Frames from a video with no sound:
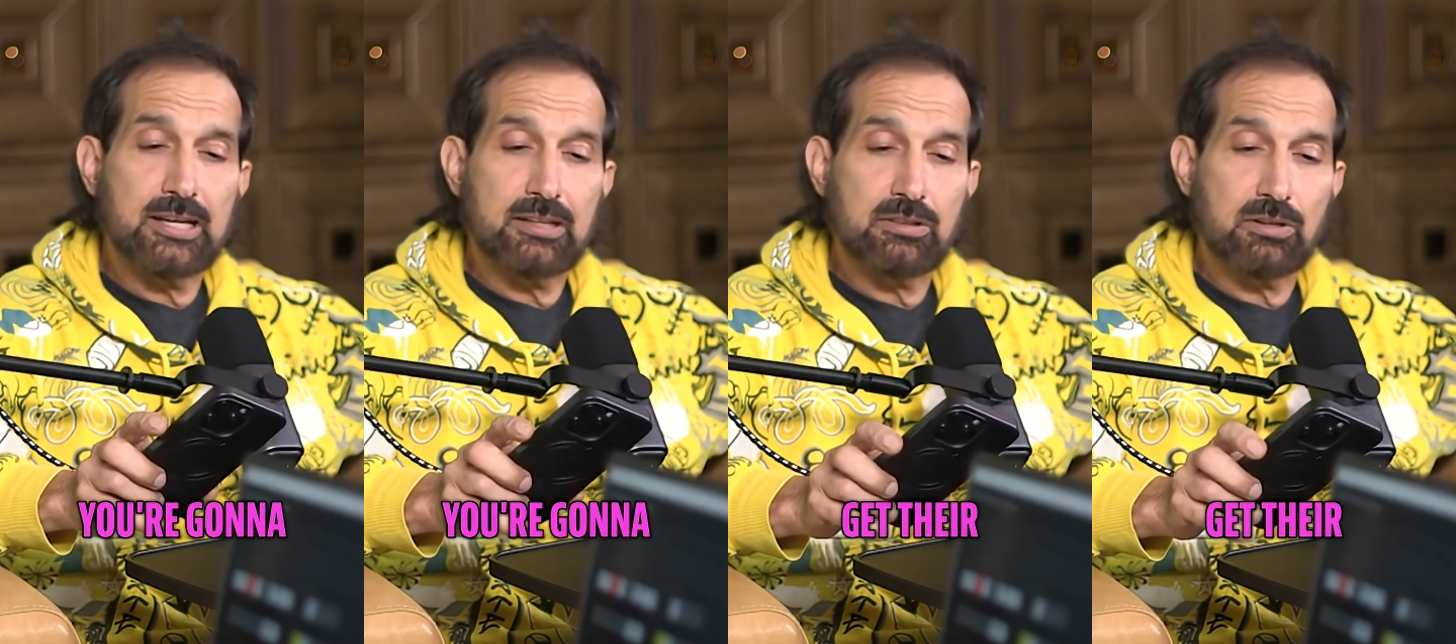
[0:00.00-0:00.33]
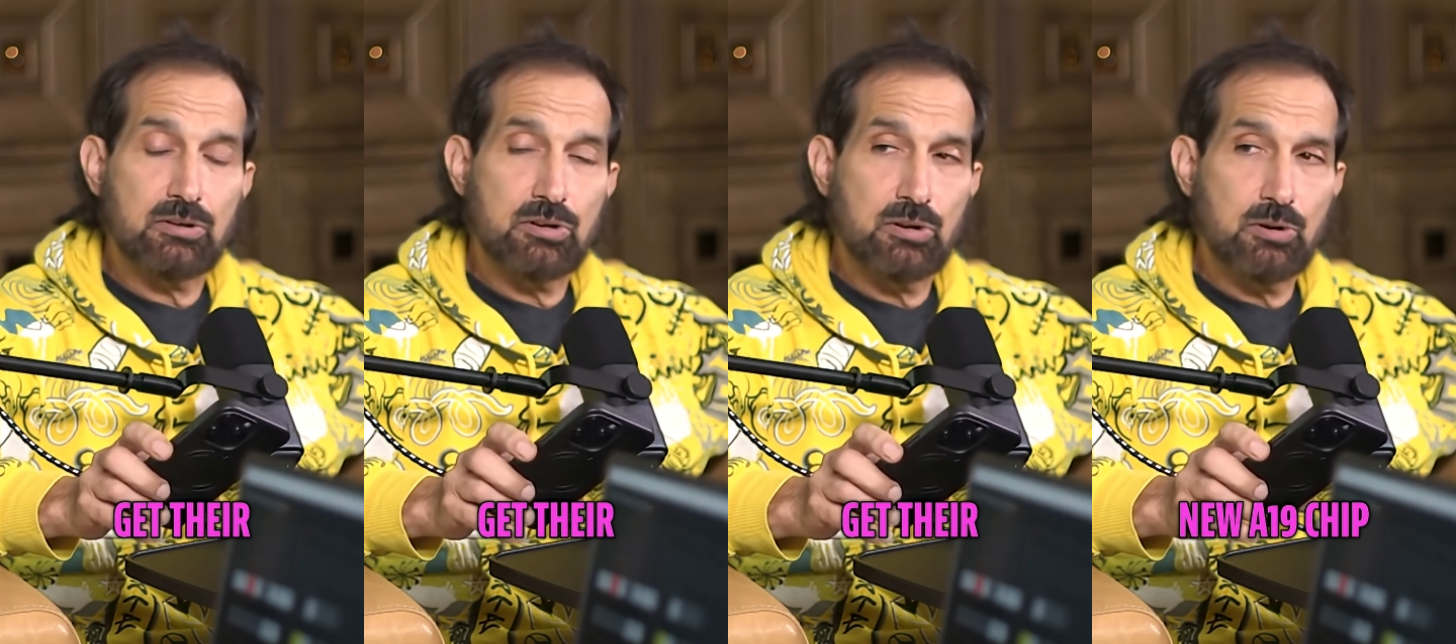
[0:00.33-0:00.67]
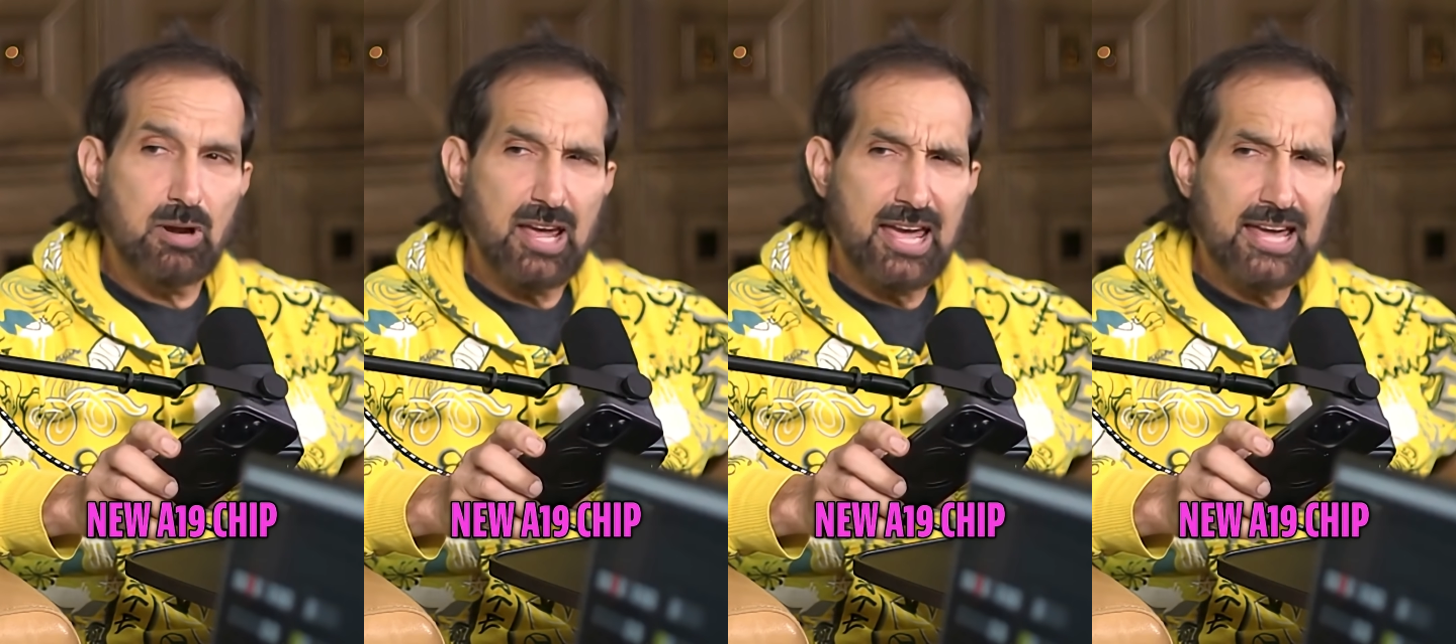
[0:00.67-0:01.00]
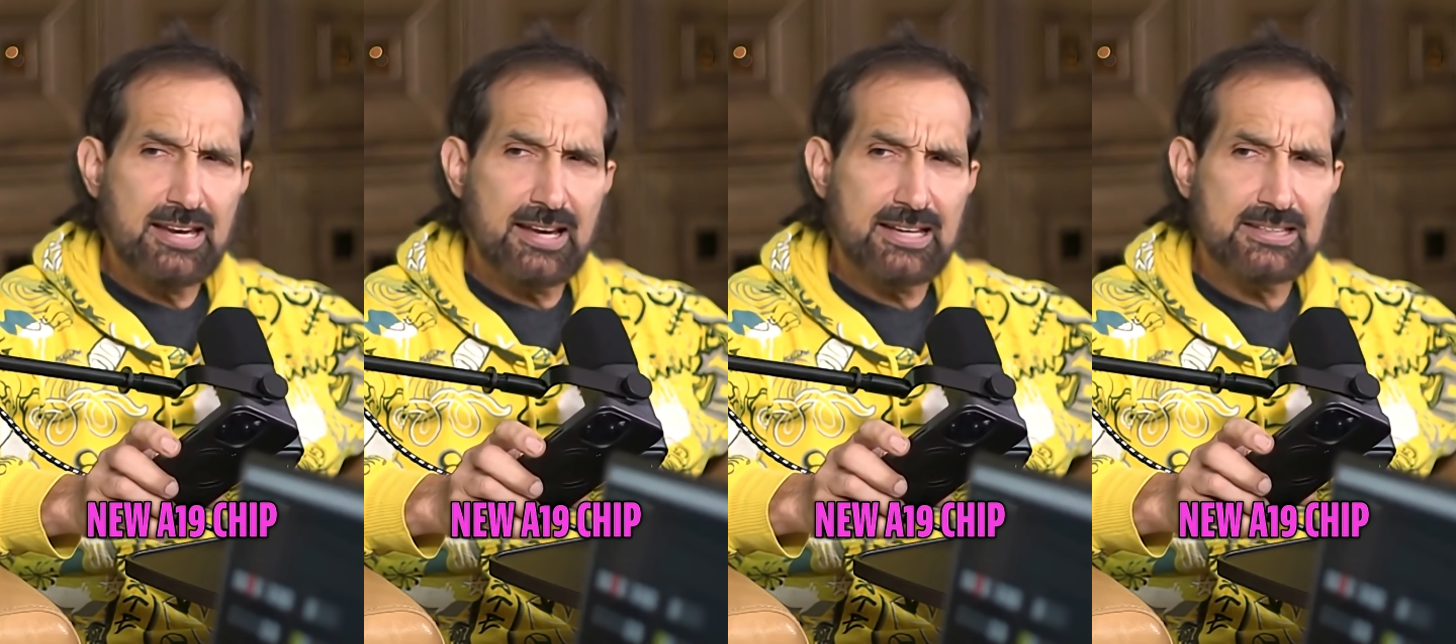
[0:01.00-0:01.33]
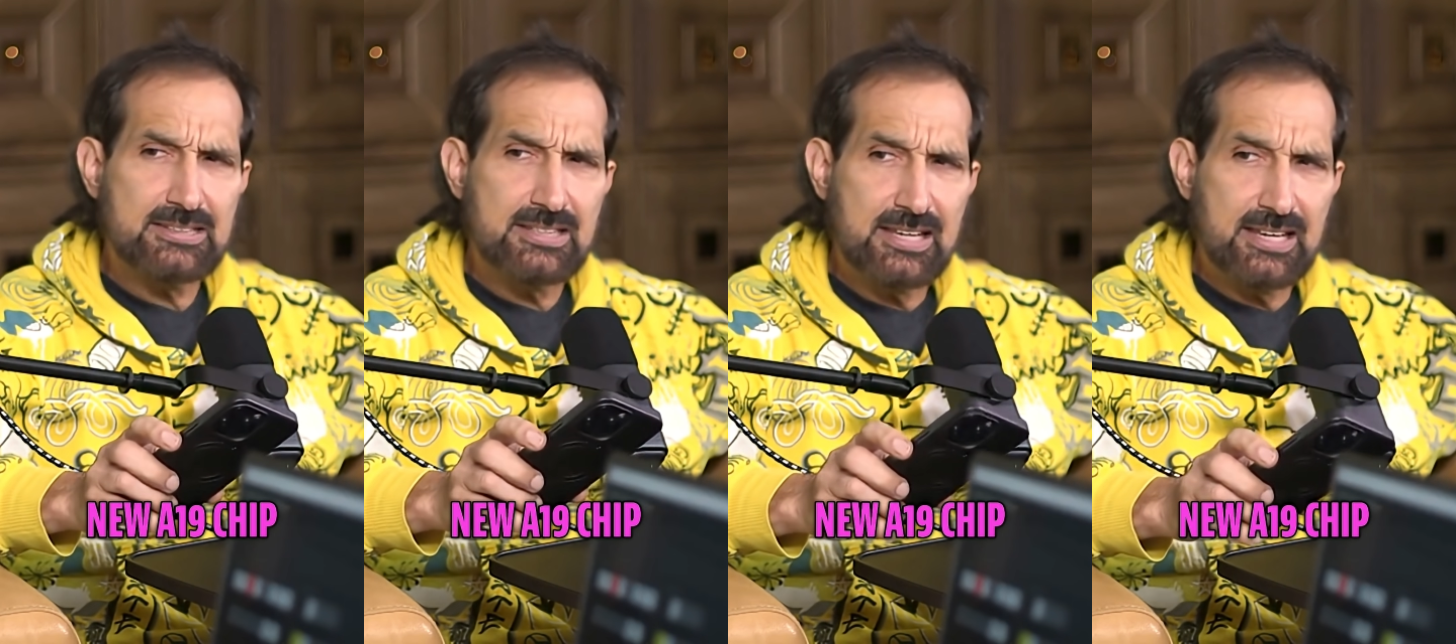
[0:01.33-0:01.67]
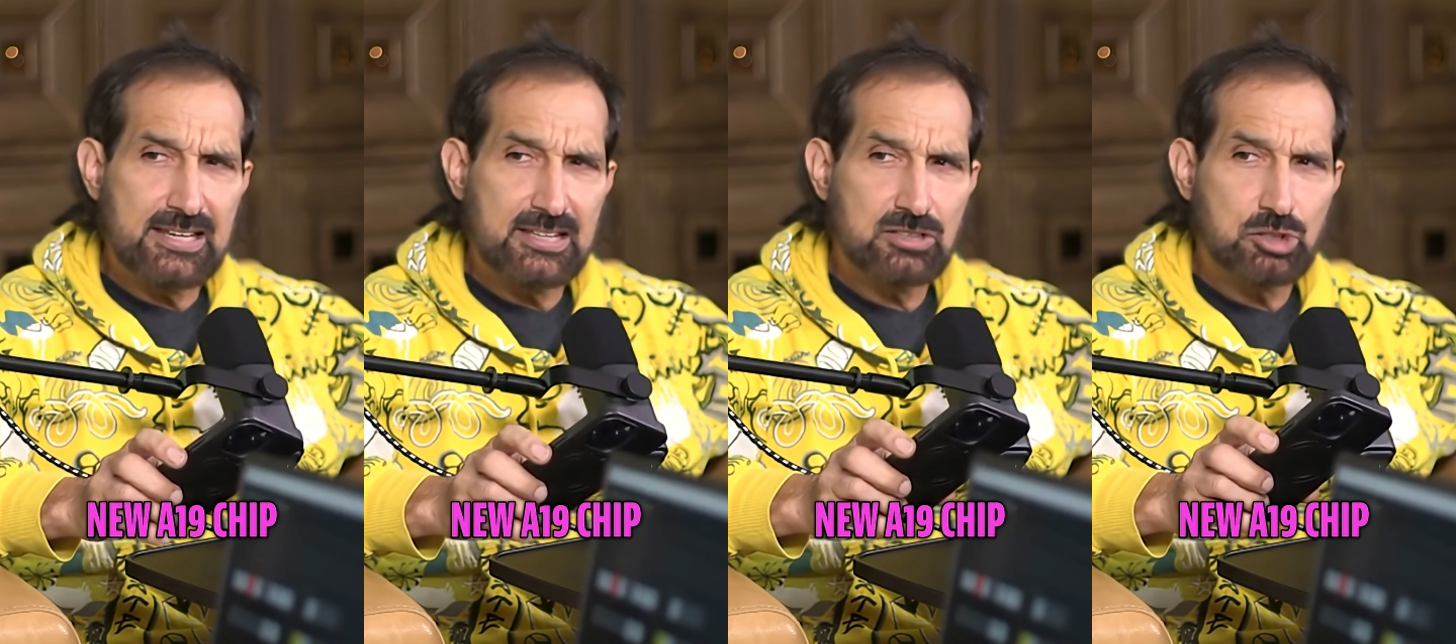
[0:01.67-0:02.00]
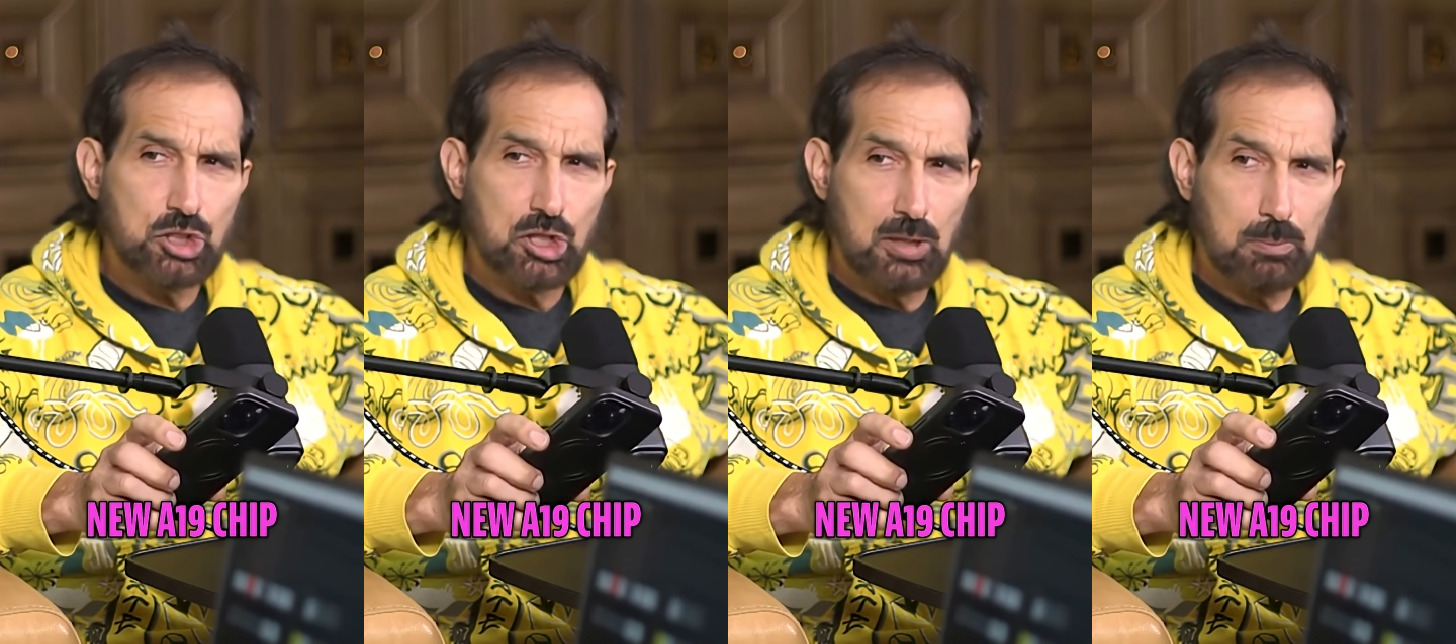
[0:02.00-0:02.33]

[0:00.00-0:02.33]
You're going to get their new A19